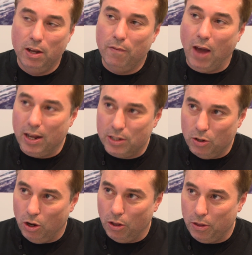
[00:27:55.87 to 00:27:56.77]
fantasy
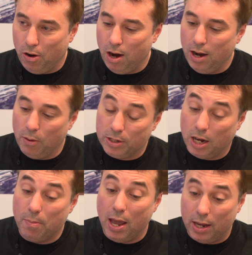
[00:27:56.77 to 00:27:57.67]
author, and I was going
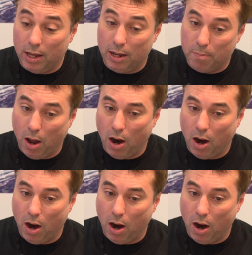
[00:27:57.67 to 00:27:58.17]
to make it at